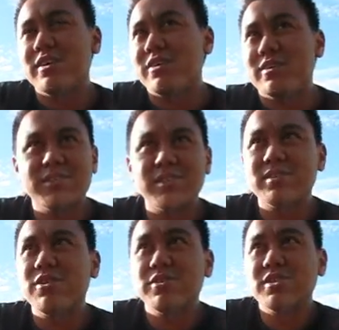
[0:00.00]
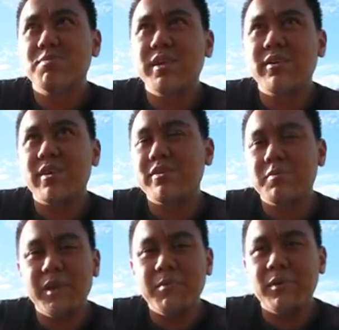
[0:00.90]
Or just or just meeting
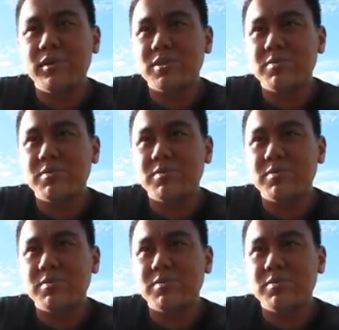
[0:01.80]
random people and